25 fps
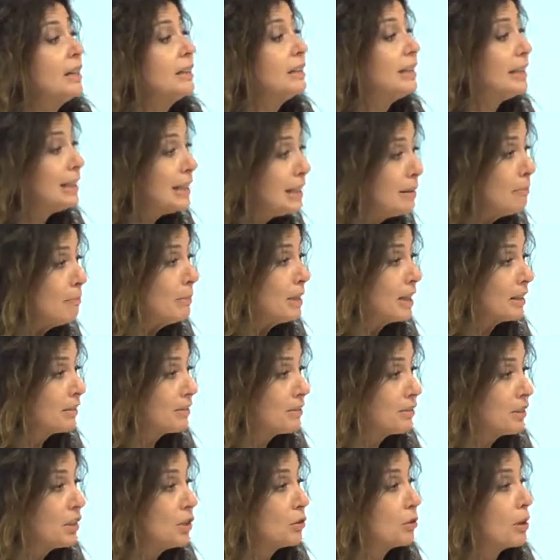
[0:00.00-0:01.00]
the Lindblad
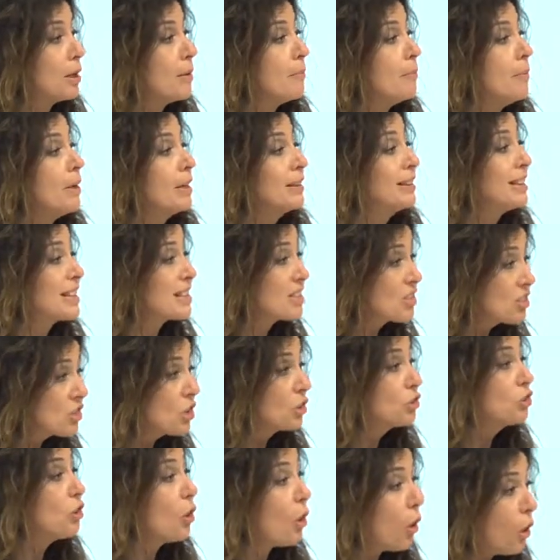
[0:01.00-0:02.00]
theorem does
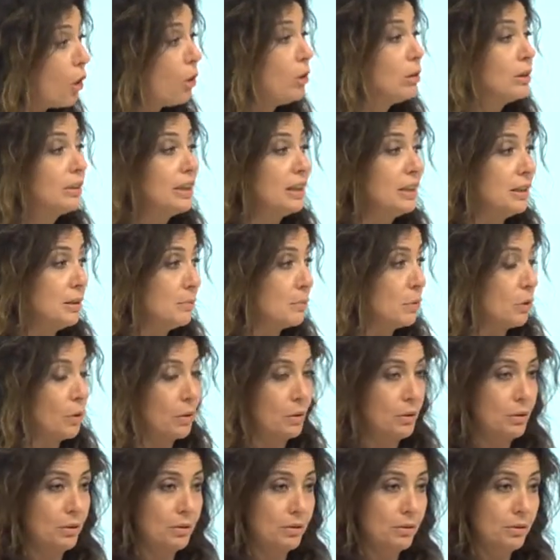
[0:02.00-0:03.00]
not hold
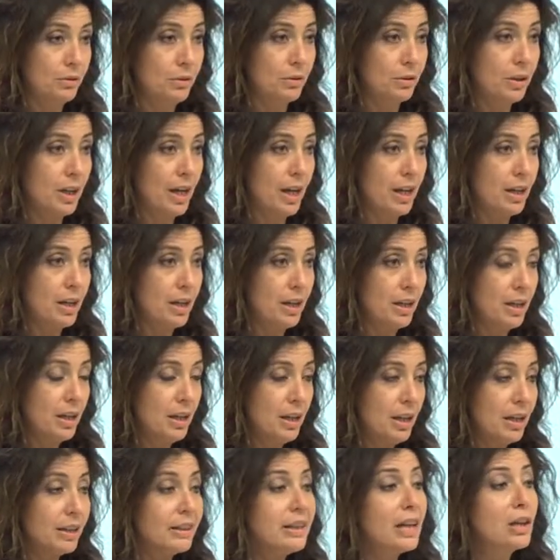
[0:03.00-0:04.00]
anymore, okay?
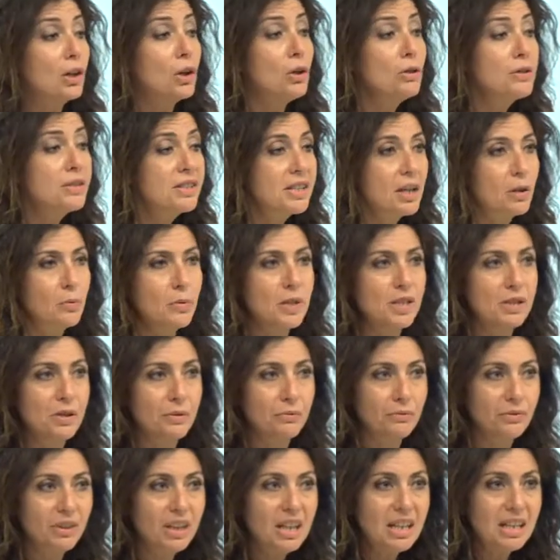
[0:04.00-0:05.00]
The consequence
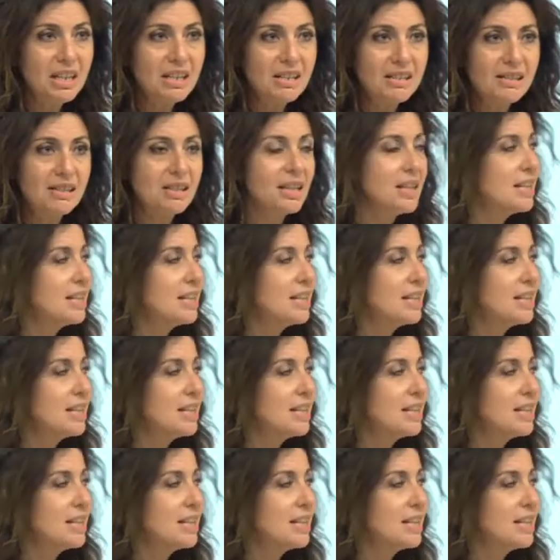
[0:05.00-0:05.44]
of this